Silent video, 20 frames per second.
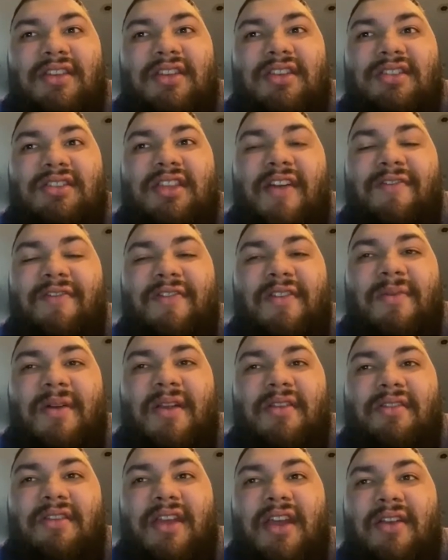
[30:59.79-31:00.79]
He's definitely
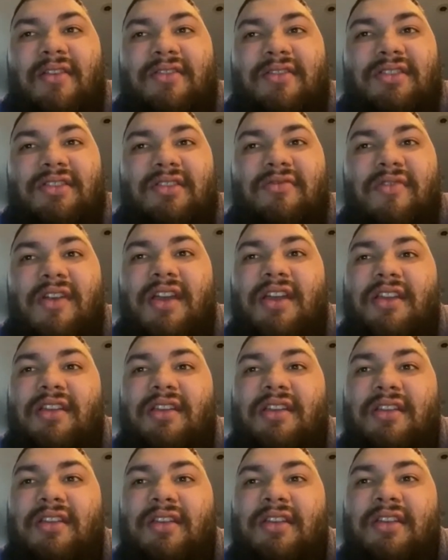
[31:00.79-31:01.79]
better than Harrison and Wright.
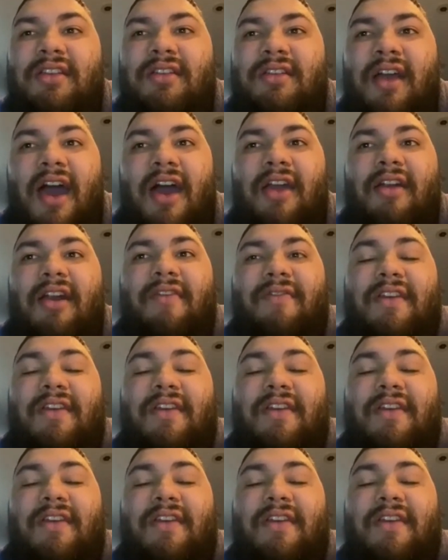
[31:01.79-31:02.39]
I don't have